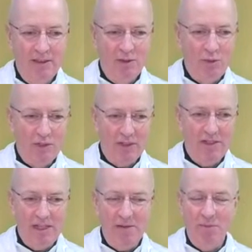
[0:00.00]
who was
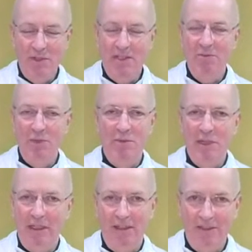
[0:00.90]
condemned simply
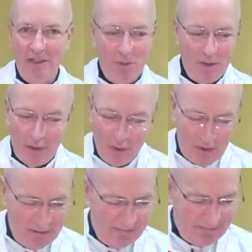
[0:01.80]
because he was
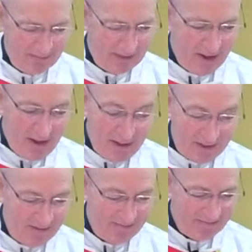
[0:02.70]
good, God,
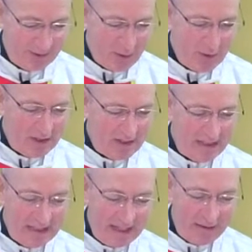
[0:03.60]
goodness
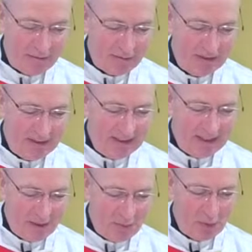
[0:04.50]
itself,
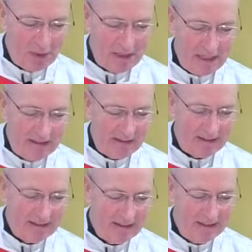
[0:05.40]
and put to death
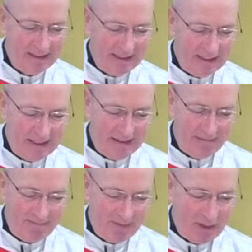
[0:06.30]

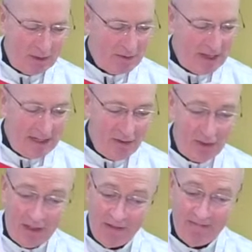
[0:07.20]
out of
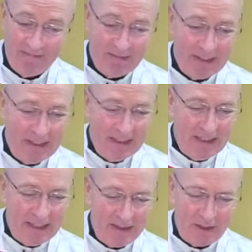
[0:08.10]
hatred.
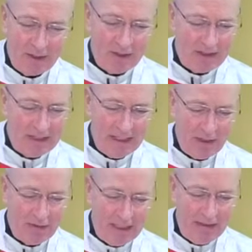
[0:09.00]
And such is the
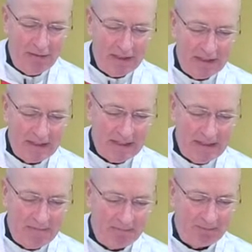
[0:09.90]
nature of evil and sin.